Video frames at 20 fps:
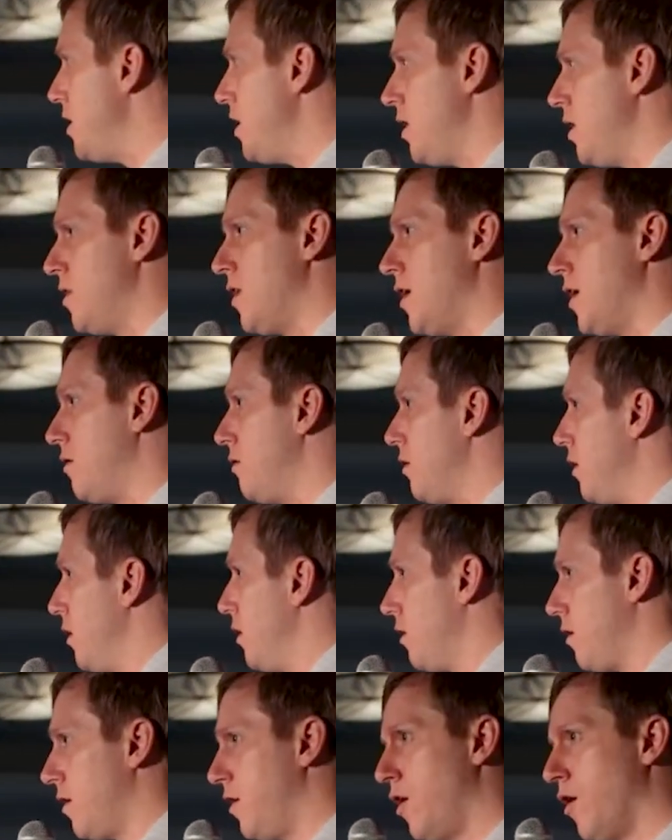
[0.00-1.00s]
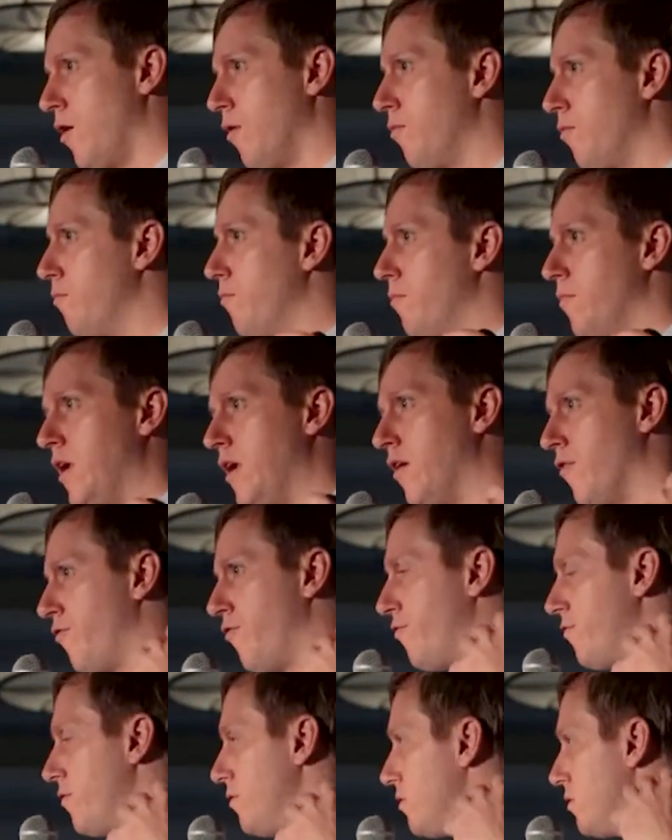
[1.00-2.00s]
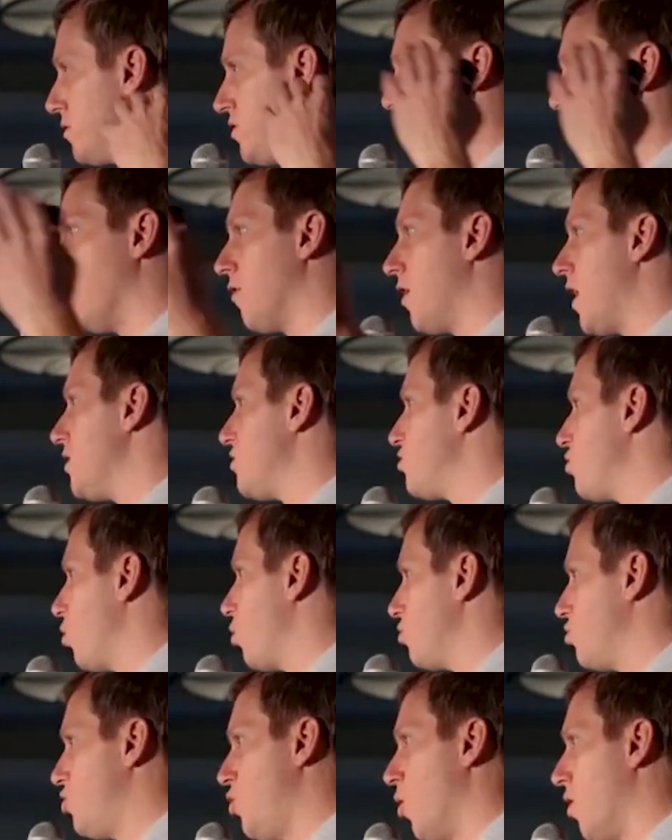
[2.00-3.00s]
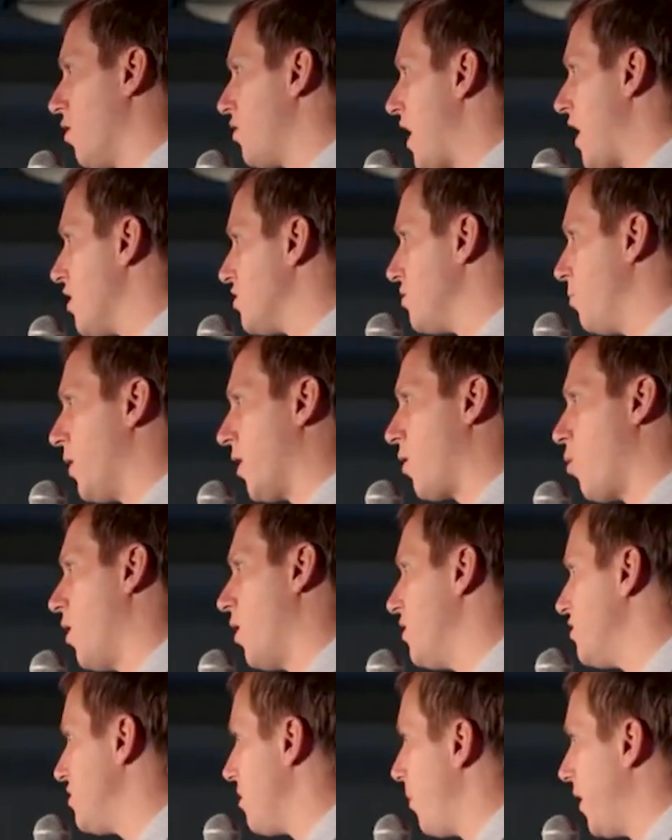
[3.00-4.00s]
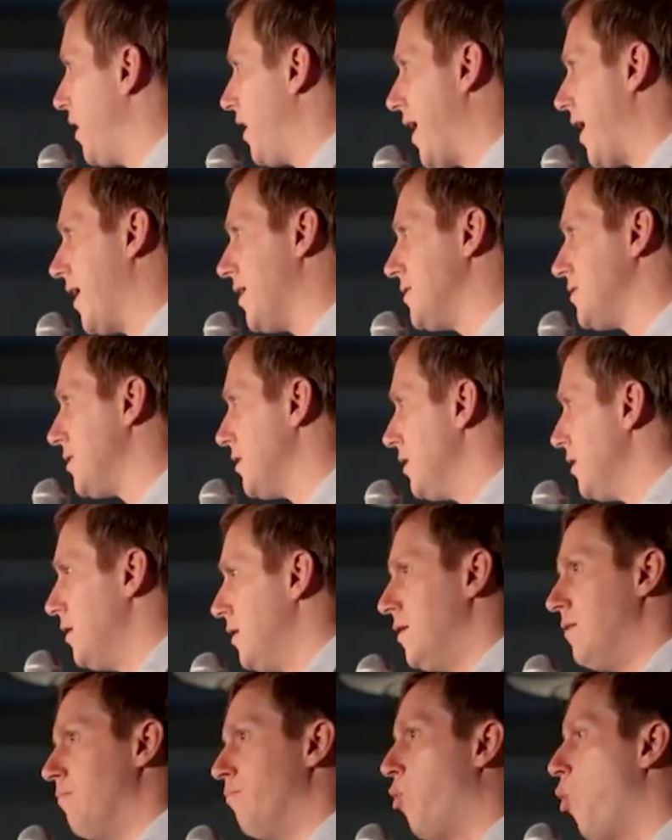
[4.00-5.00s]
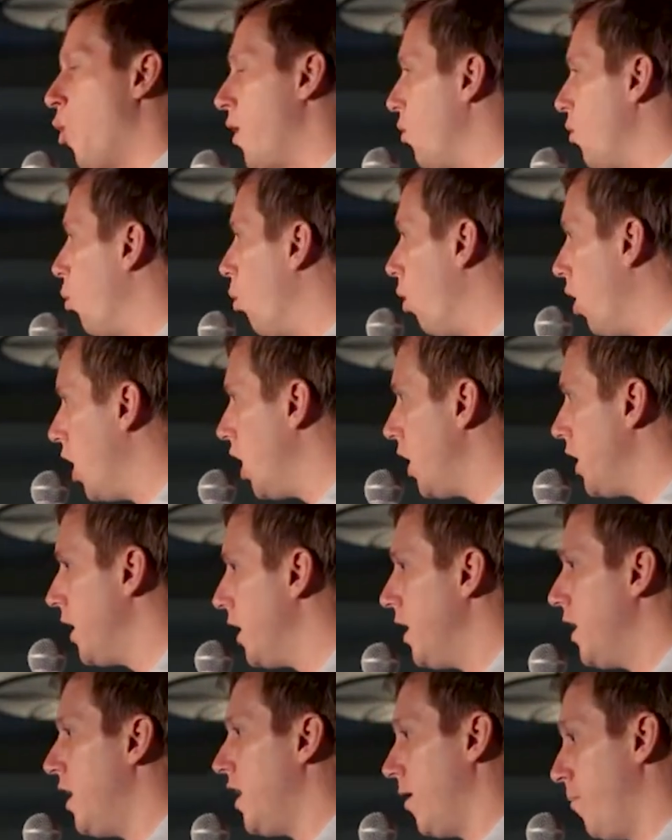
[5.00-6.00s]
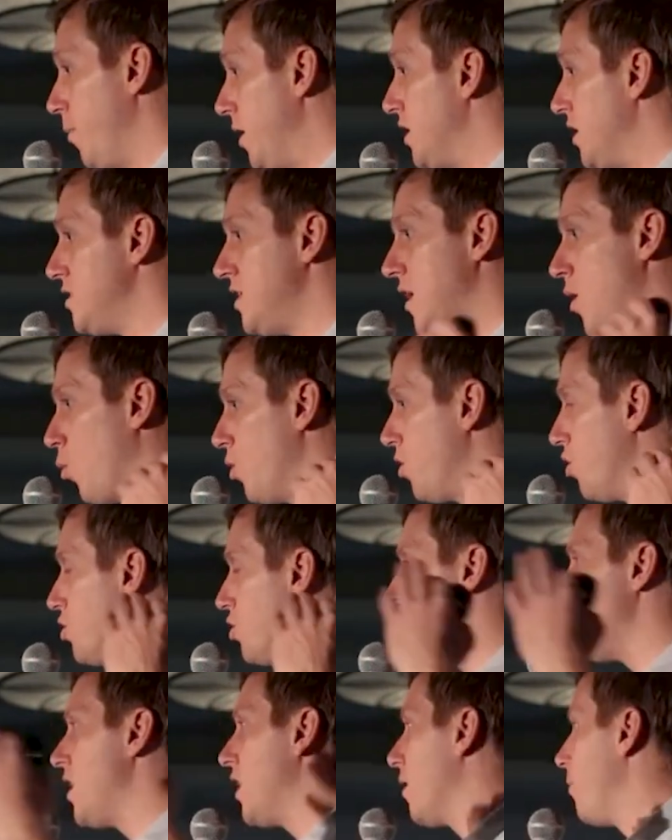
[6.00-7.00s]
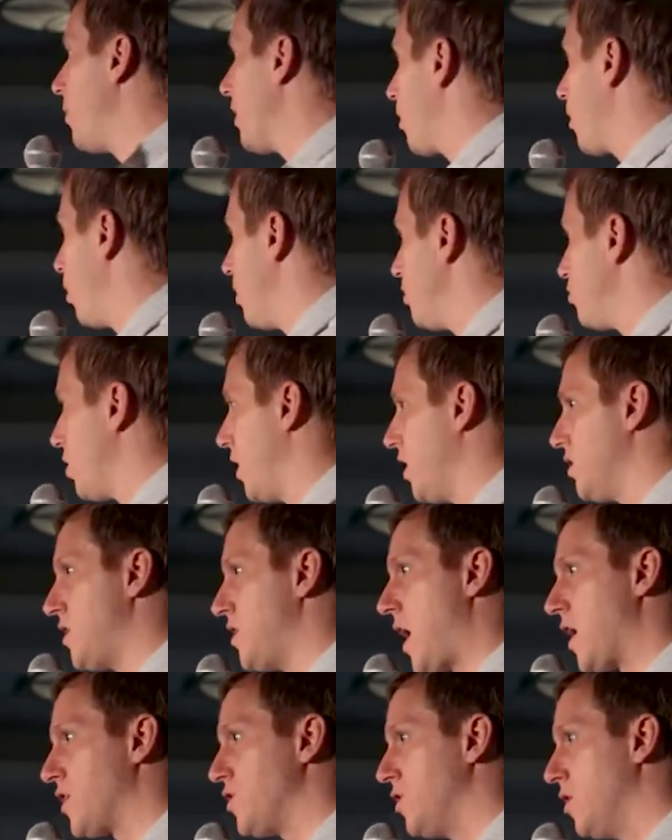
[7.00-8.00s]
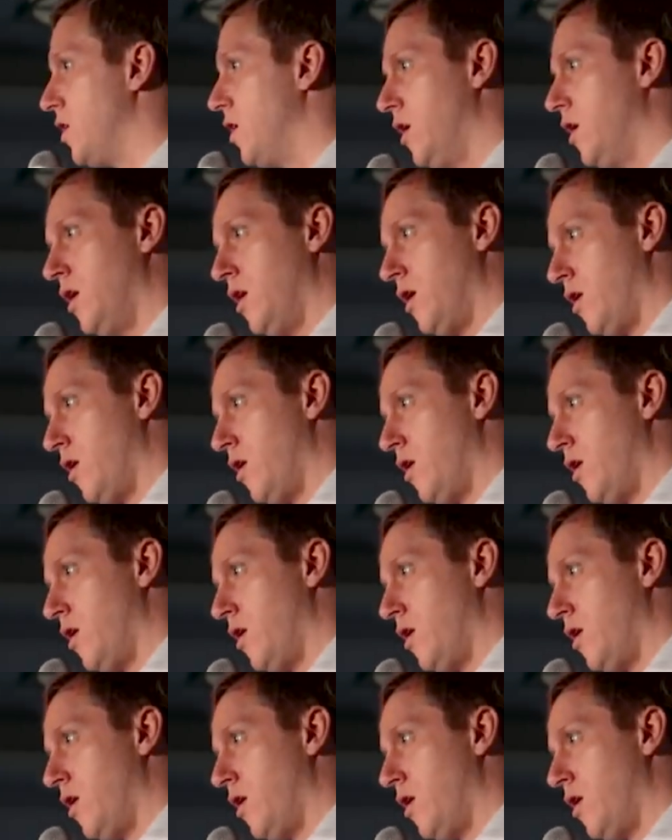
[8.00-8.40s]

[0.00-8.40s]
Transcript: mean that, if Sailor has 200,000 Bitcoin and somebody has zero 0.1, it means that when you're sending a Bitcoin transaction,